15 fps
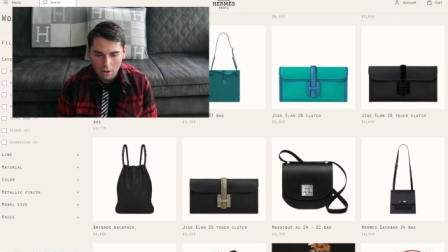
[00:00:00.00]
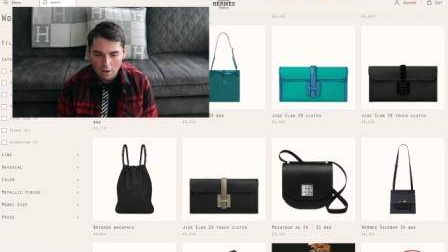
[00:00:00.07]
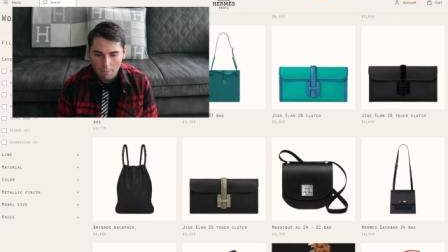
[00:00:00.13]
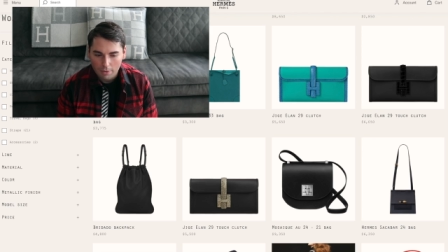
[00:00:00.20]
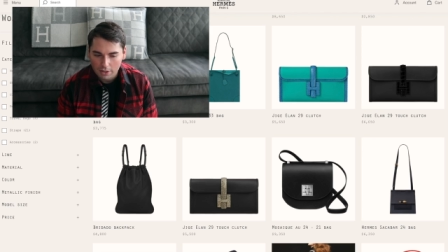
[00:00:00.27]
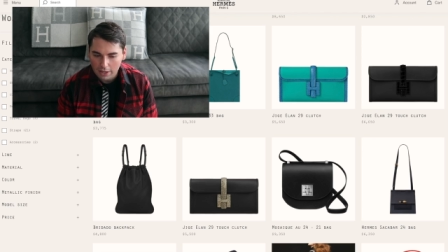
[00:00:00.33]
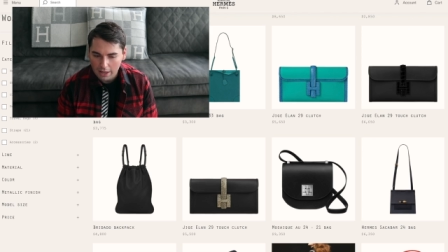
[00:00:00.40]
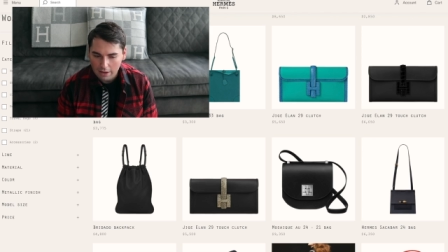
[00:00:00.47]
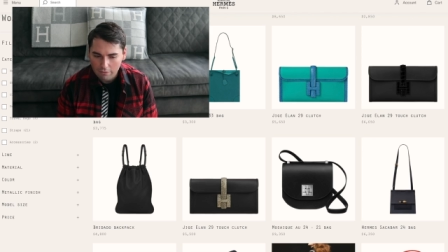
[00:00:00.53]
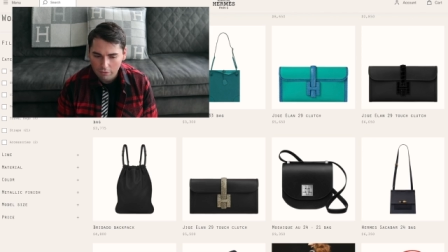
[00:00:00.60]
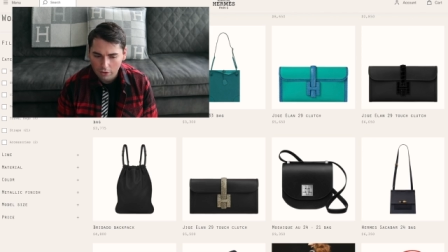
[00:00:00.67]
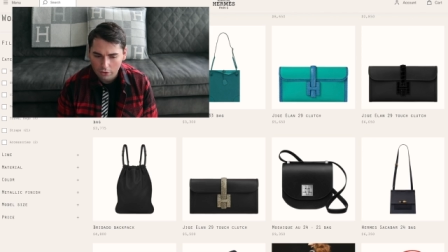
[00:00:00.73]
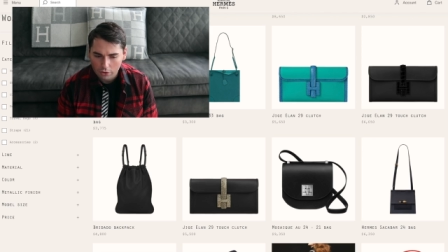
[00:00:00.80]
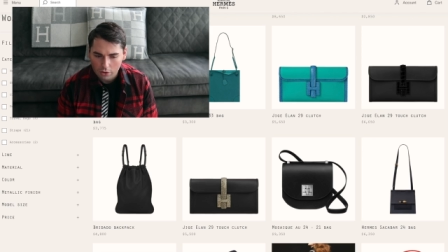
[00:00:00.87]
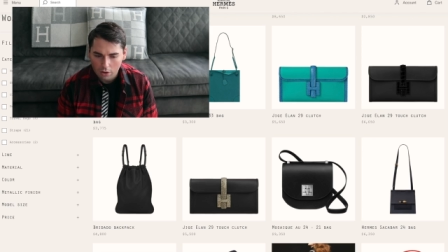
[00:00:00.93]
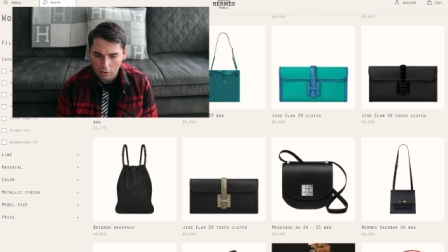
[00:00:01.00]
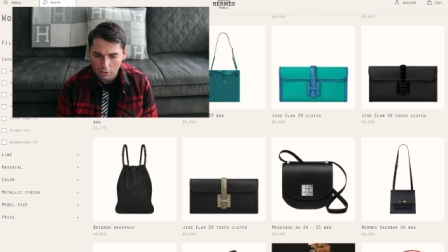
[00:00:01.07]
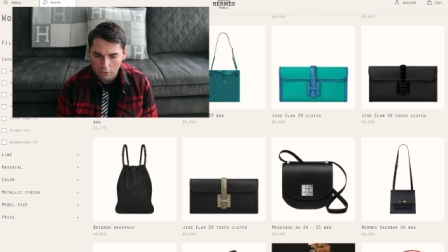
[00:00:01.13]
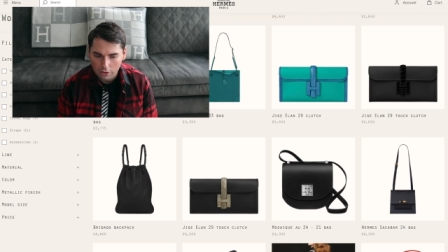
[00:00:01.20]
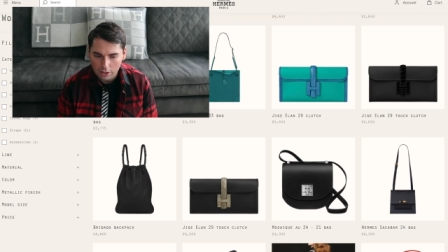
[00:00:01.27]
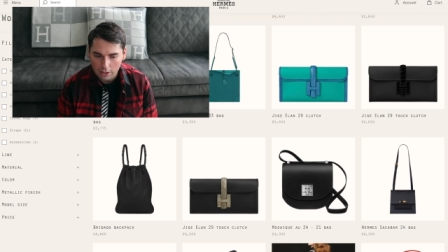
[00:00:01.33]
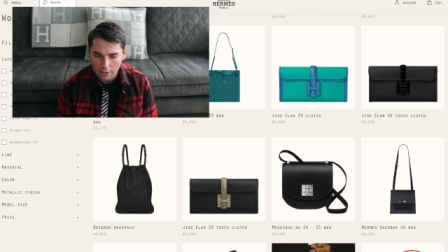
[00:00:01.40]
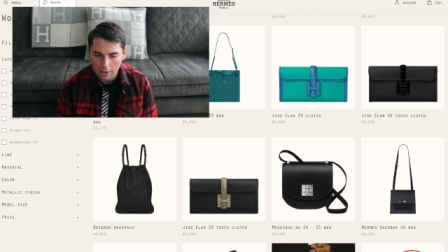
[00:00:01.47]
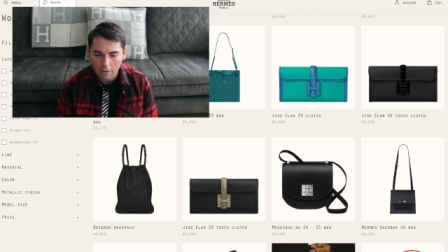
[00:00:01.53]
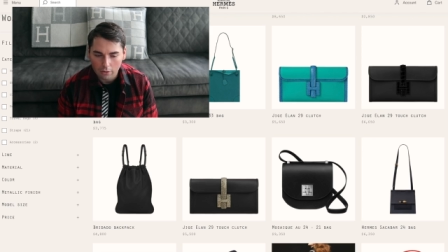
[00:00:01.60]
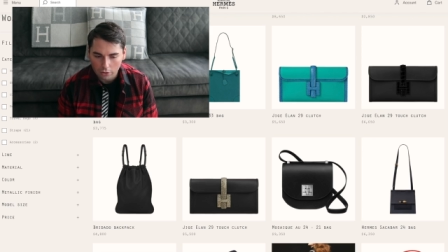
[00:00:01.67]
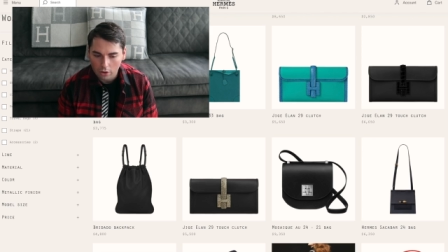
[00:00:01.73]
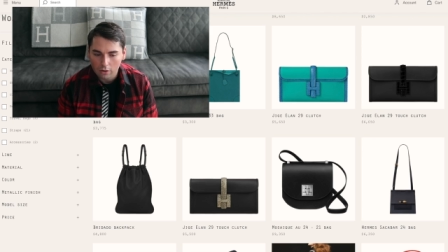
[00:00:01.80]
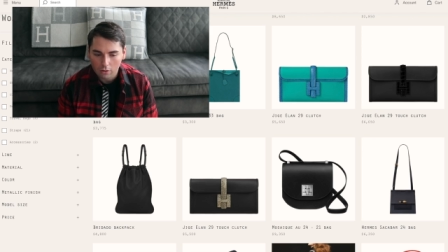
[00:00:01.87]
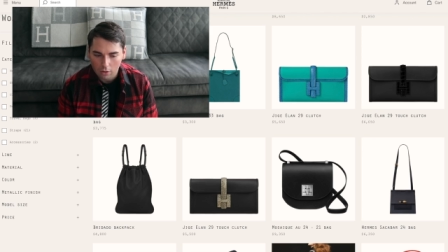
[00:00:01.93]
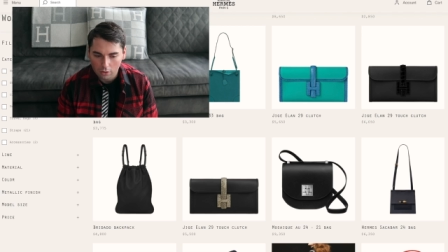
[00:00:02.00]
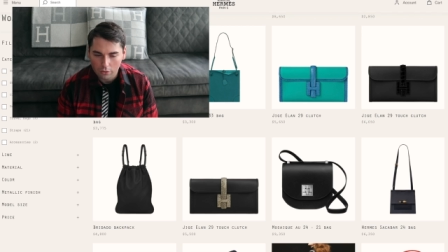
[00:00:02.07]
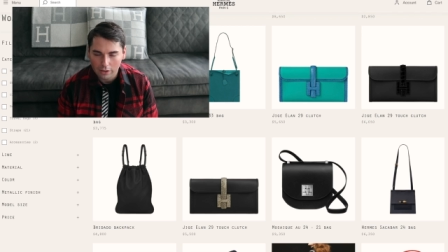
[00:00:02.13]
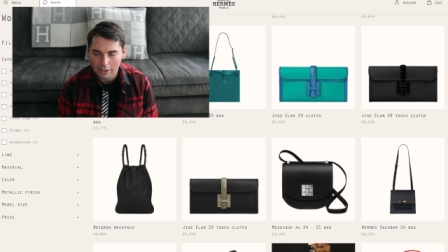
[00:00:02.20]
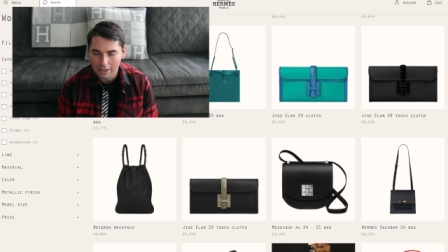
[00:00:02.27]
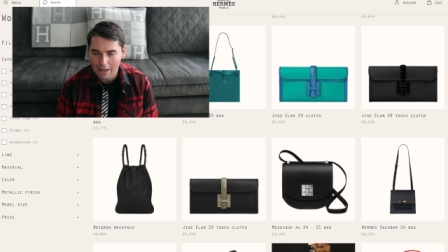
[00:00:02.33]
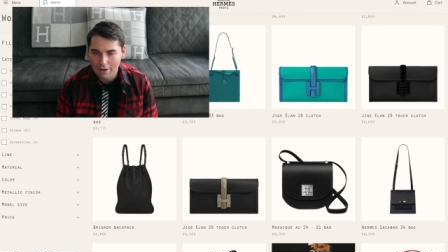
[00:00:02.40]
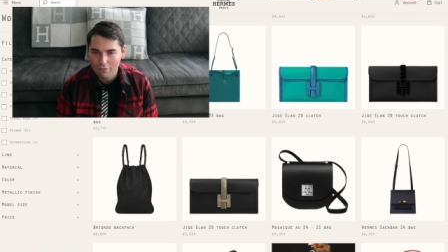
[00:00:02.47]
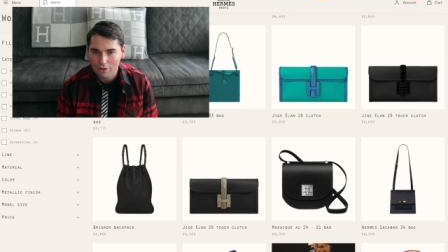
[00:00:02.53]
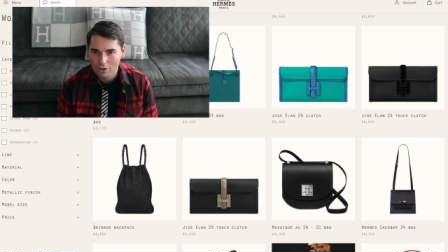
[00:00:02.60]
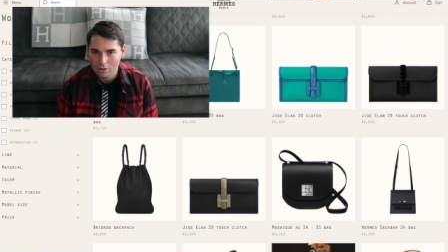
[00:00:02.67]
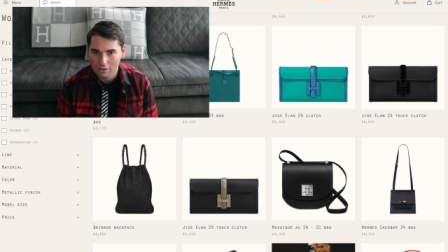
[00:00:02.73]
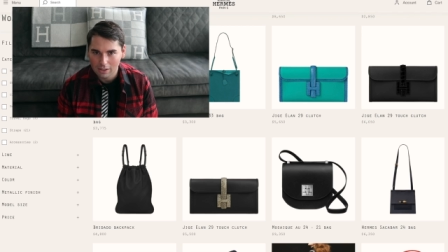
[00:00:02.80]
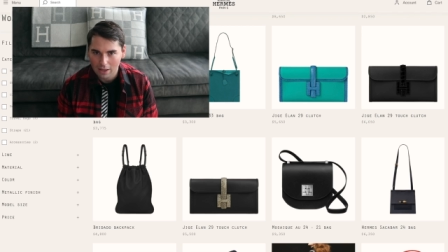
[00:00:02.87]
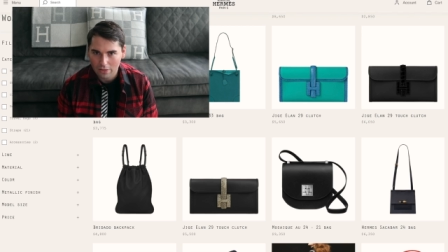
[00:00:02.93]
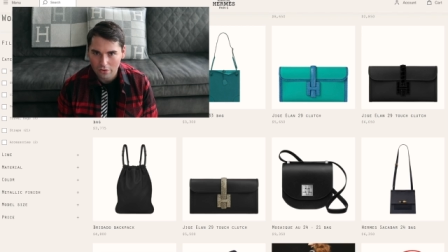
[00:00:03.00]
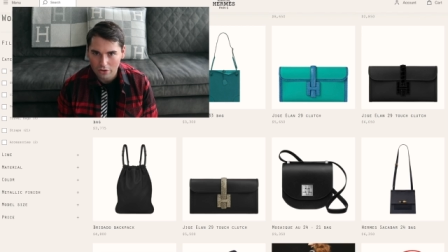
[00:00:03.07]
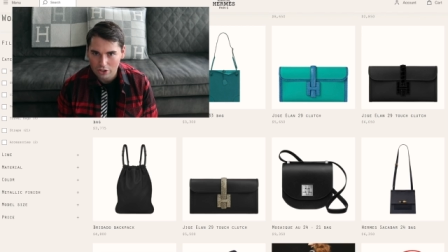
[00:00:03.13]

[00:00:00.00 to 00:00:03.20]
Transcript: But in every other in every other leather,